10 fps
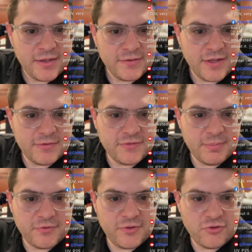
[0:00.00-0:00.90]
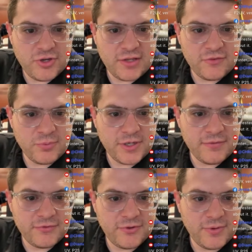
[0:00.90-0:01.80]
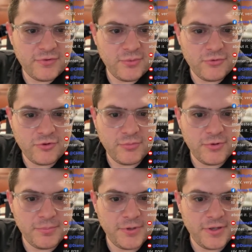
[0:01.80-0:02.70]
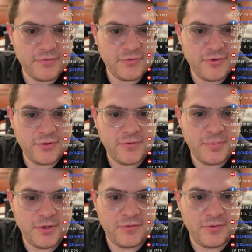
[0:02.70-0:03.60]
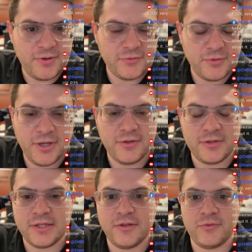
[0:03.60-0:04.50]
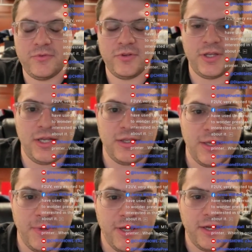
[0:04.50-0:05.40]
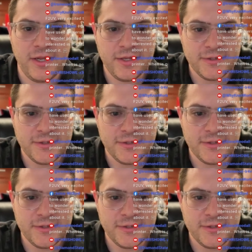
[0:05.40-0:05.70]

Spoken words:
Dynasty Precision S1, F2, F2 Ultra Mopa, F2 UVP 2 SY. I thought that list wasn't going to end like mine.